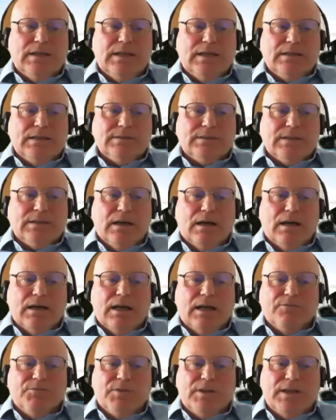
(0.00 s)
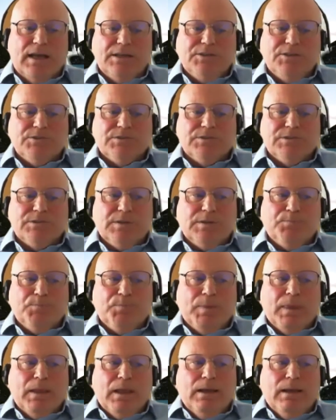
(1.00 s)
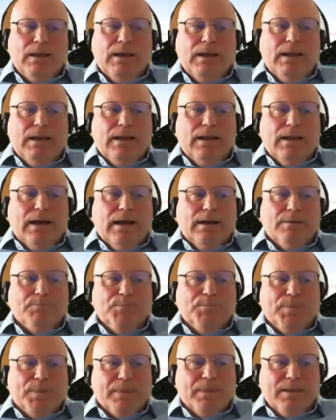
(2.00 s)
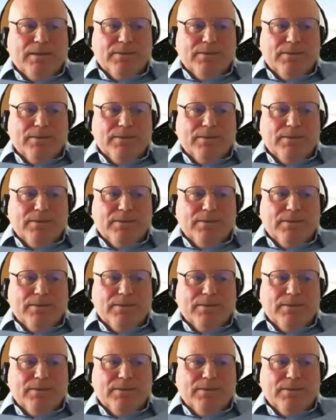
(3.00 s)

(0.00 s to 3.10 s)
is that I have the agency. Um,